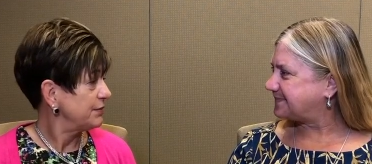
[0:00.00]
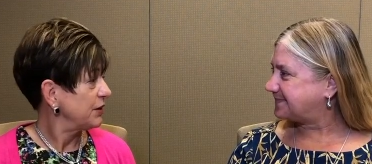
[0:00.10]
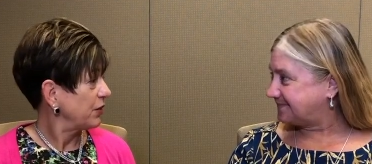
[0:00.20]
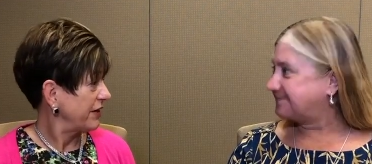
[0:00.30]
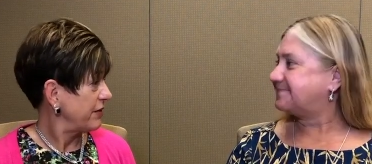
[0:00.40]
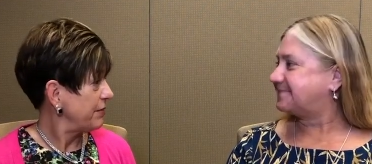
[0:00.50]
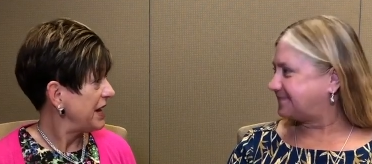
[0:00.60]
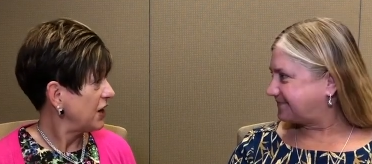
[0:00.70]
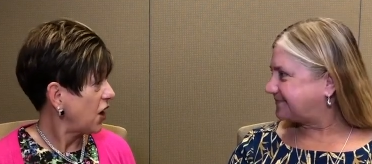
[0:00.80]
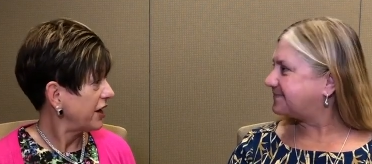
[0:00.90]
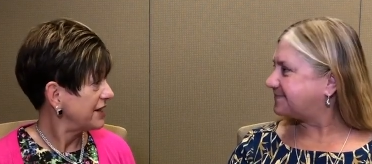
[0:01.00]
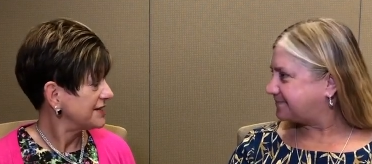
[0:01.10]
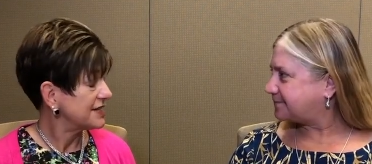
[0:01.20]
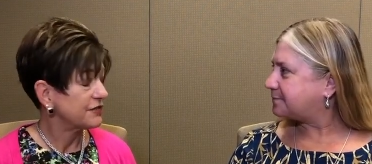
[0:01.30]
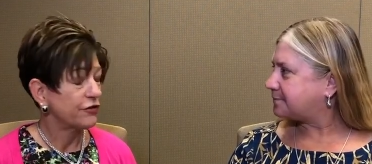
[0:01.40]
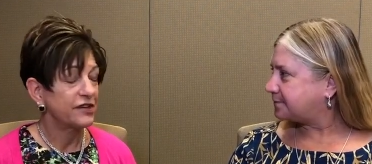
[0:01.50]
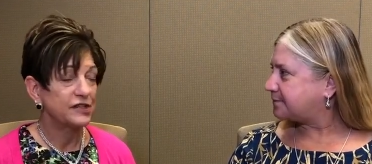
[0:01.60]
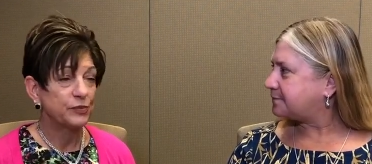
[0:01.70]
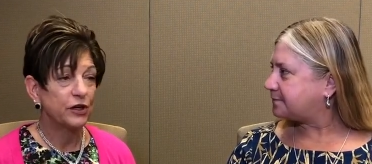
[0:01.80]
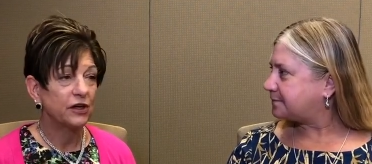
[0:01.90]
Speaker 1: to be one of the main audiences for
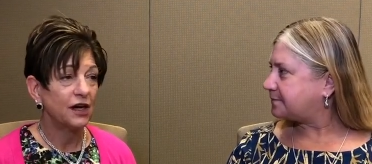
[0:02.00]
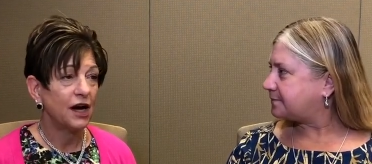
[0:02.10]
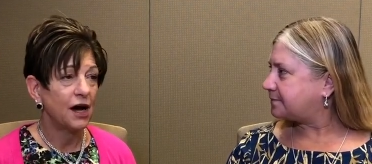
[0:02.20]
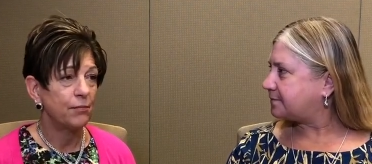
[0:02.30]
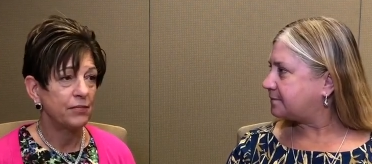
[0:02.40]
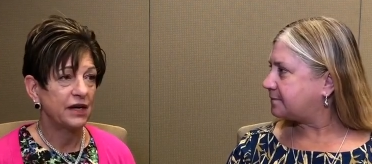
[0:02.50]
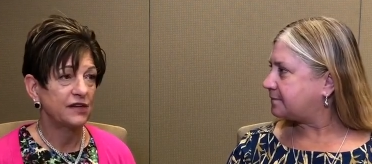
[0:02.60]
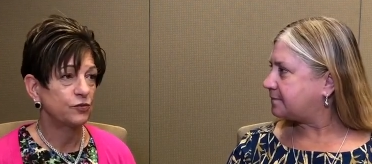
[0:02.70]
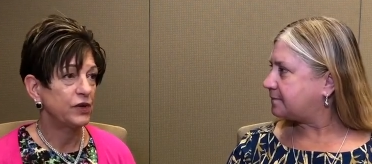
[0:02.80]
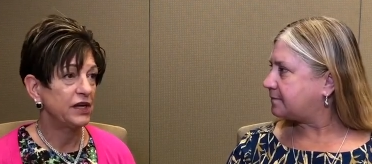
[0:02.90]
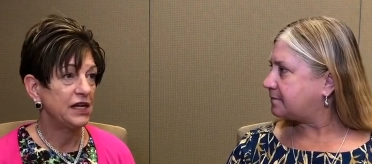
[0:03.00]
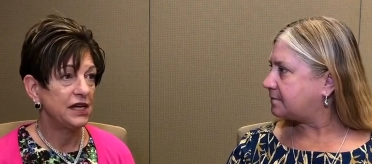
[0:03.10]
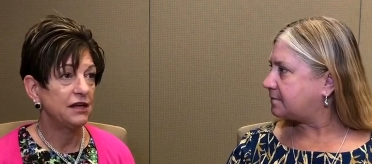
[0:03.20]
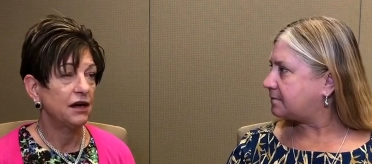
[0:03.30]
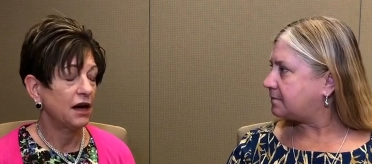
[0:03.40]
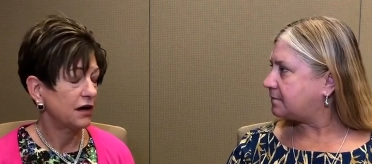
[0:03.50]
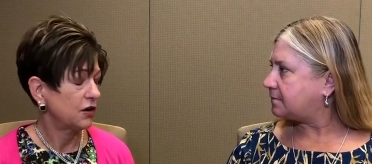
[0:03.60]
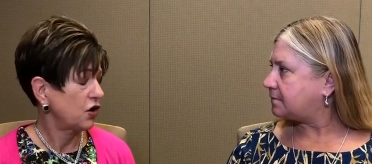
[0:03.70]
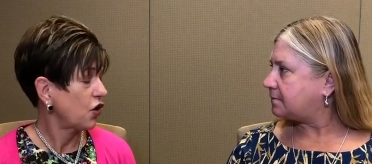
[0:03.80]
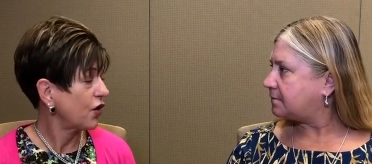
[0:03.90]
this book because we need
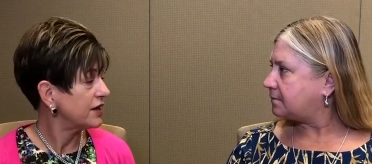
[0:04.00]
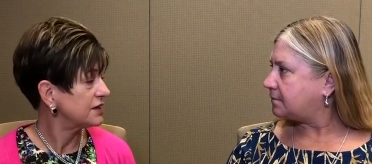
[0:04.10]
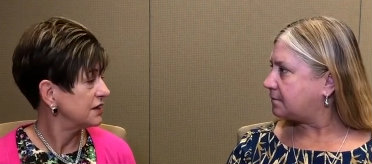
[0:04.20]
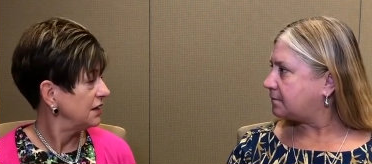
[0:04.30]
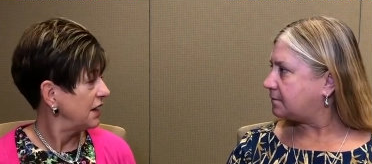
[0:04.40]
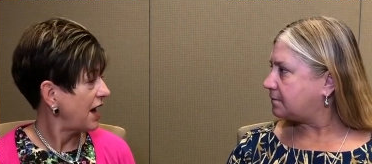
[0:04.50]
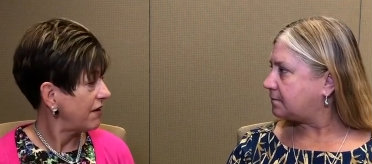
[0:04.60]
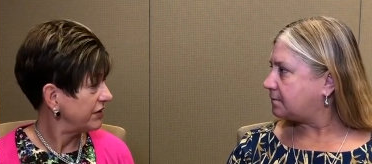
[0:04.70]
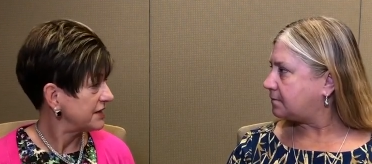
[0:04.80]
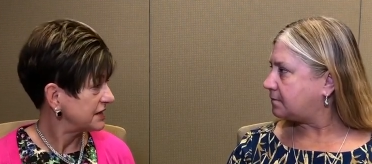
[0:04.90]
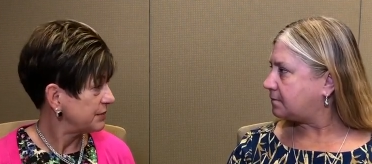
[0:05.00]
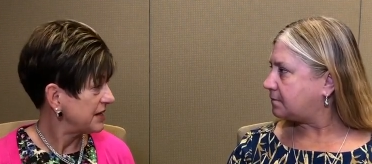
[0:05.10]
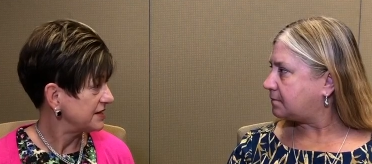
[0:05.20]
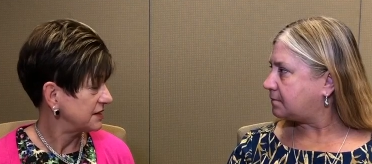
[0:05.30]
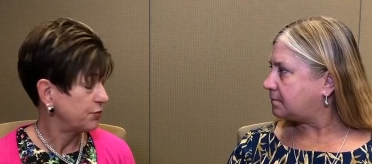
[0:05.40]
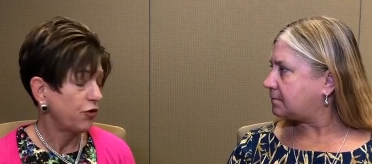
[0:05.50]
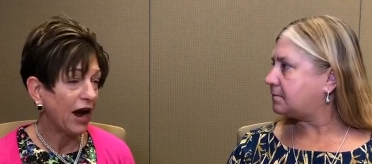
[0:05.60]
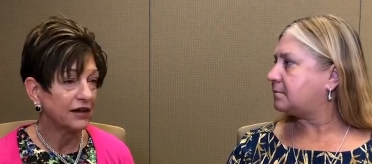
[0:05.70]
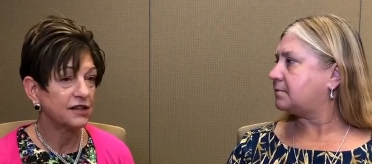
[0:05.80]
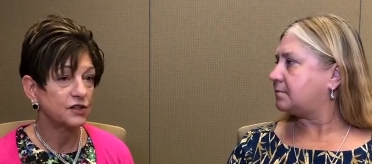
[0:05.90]
current evidence-based
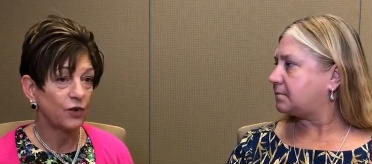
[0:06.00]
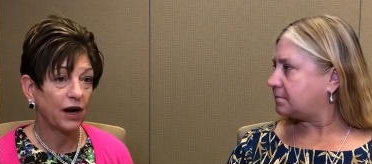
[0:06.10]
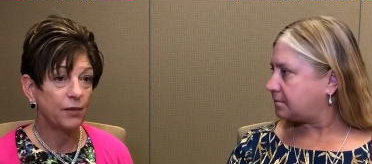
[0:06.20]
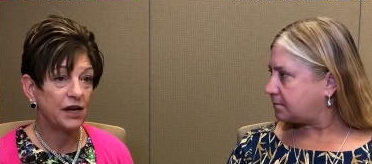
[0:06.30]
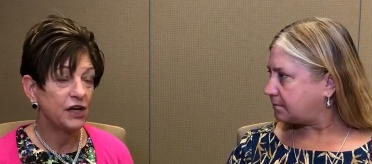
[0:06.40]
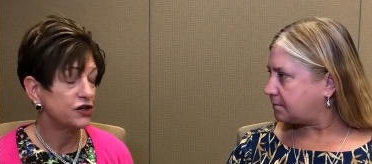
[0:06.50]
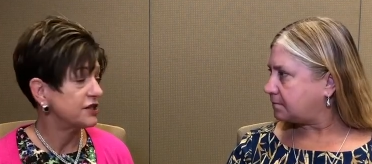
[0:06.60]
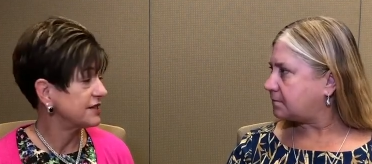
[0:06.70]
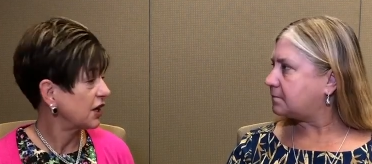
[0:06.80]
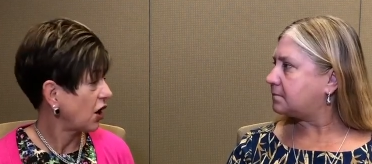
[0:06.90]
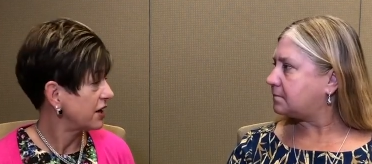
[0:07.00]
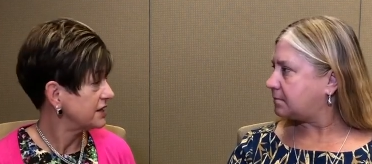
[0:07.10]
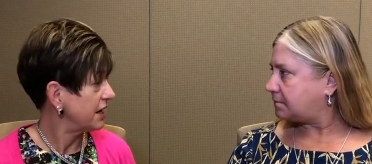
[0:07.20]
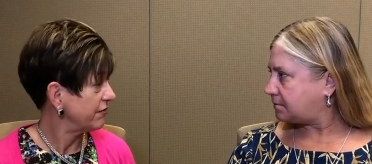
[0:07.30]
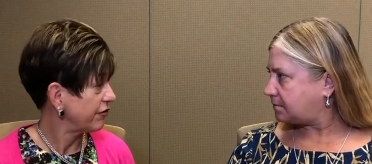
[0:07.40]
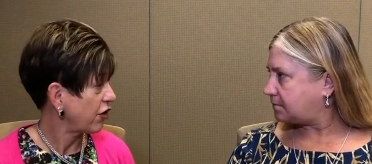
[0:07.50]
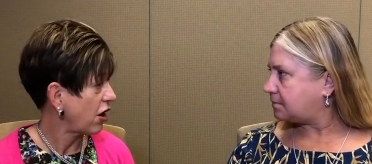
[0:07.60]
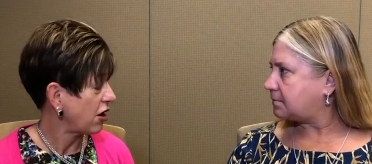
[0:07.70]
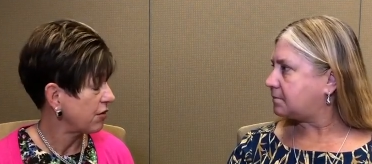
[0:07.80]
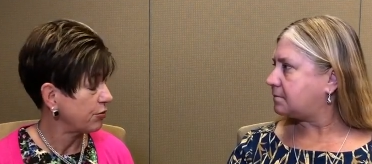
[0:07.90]
practice recommendations and content for
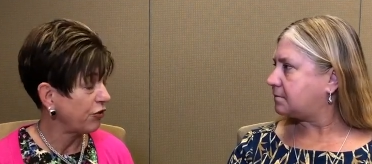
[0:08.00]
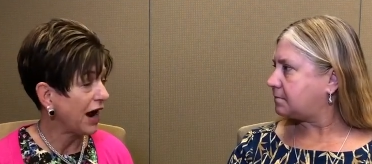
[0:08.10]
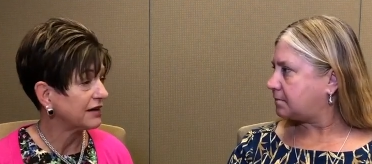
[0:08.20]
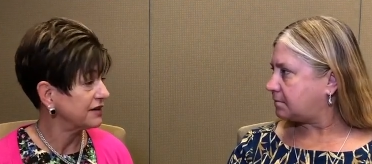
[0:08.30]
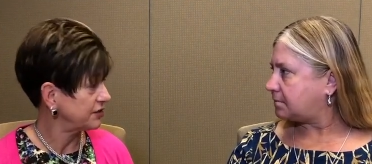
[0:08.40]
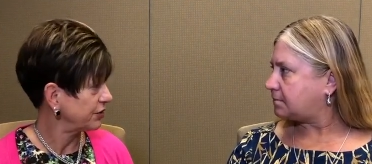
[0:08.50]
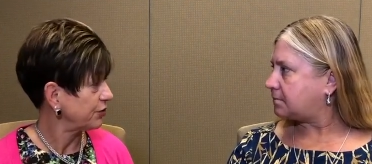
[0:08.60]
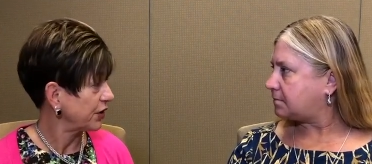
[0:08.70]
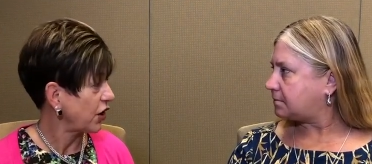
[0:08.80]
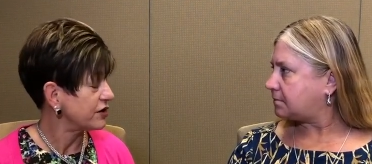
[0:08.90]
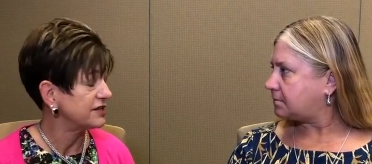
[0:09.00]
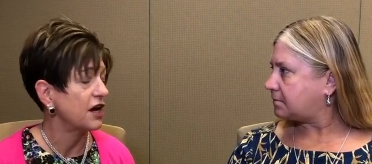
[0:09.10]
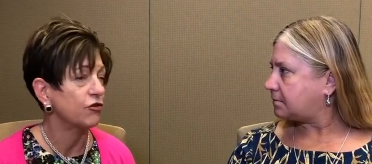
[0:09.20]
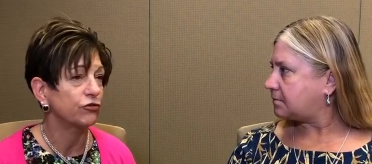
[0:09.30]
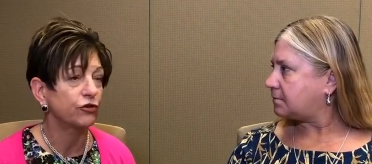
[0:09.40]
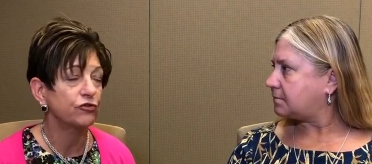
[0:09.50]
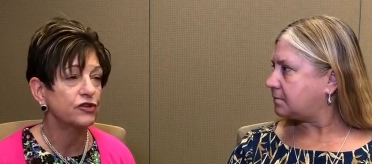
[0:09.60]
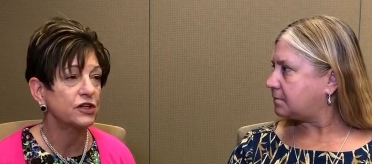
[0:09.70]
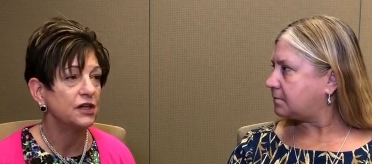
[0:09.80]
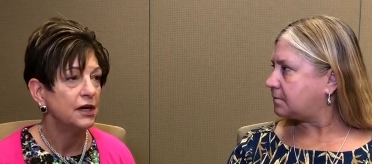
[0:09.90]
our practice with regards to enteral
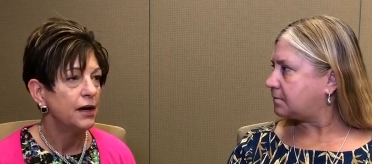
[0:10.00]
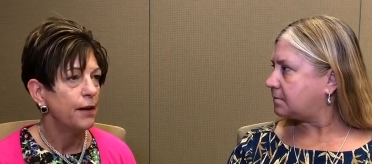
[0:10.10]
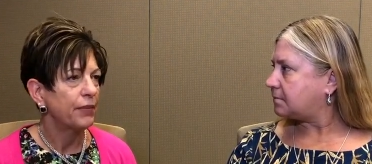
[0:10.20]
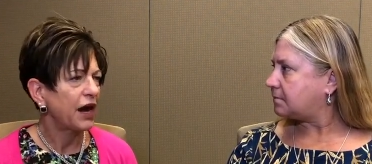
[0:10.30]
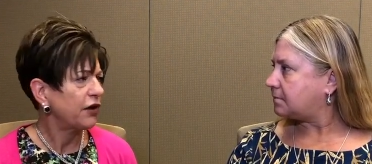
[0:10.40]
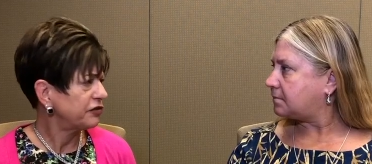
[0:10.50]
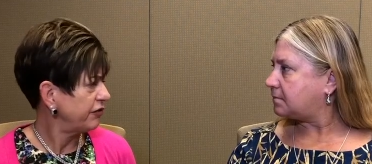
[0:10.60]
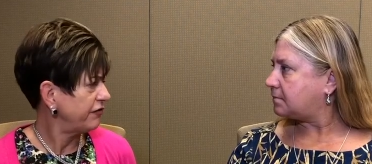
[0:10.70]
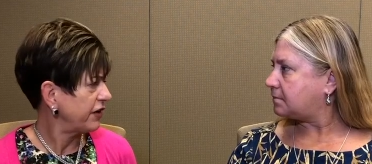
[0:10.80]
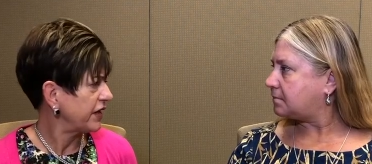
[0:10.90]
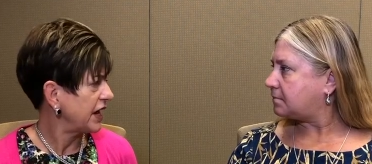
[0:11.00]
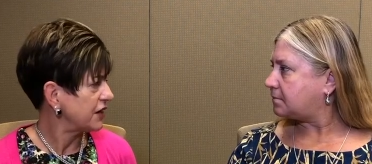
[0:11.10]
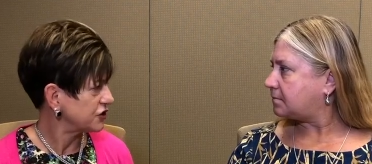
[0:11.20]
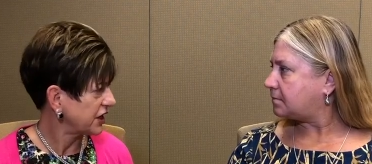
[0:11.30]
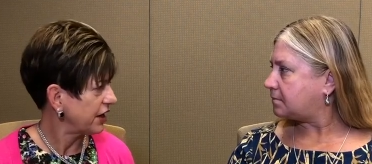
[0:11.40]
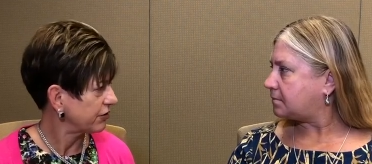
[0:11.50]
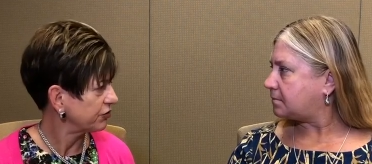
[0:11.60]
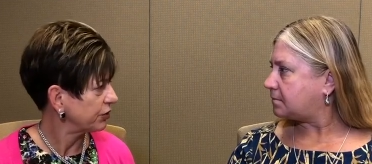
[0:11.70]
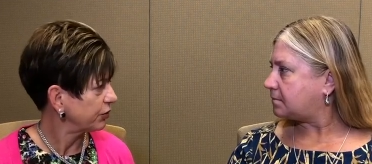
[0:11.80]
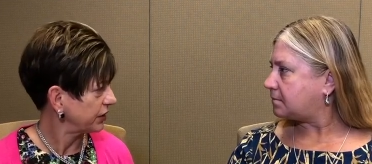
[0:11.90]
nutrition. But I also feel that
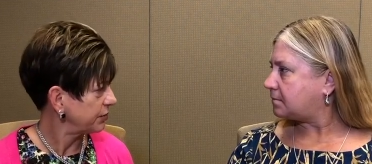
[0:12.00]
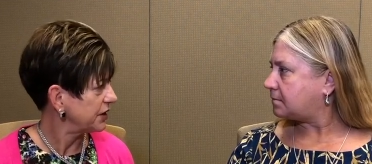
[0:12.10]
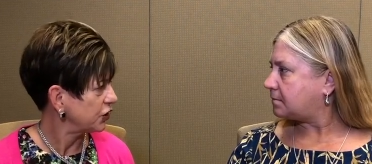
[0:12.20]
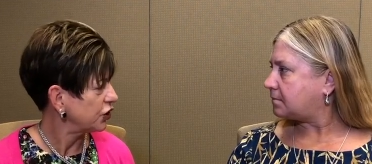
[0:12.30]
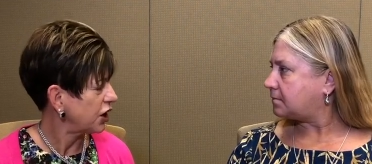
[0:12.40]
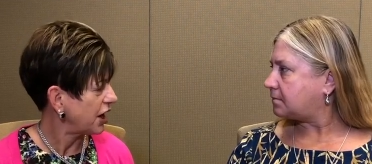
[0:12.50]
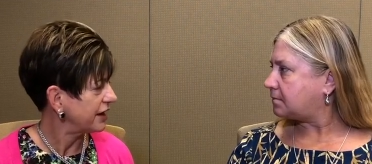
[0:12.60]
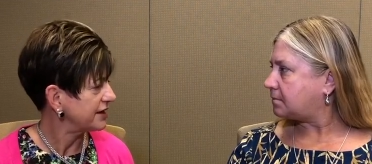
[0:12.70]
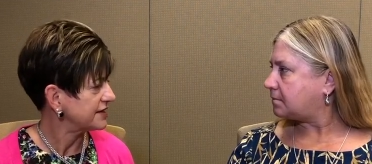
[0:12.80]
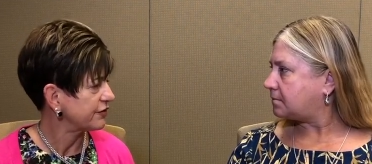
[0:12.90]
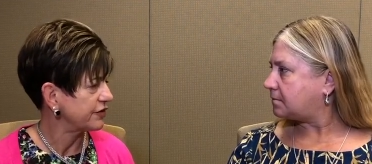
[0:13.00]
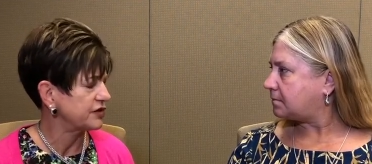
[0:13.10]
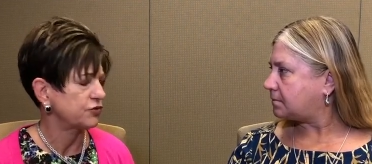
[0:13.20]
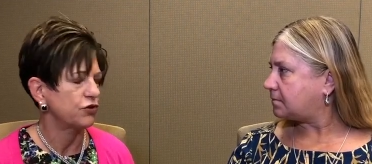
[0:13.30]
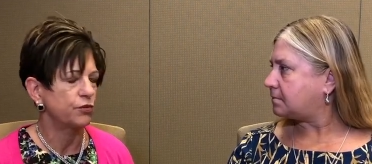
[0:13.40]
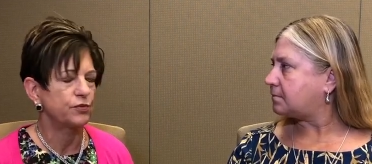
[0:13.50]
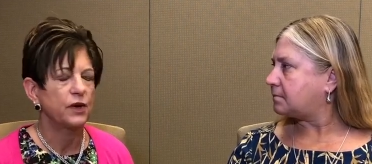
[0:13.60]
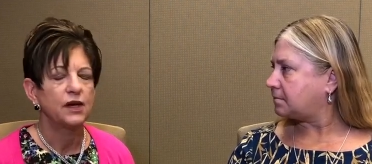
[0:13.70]
educators would really be a good audience for this group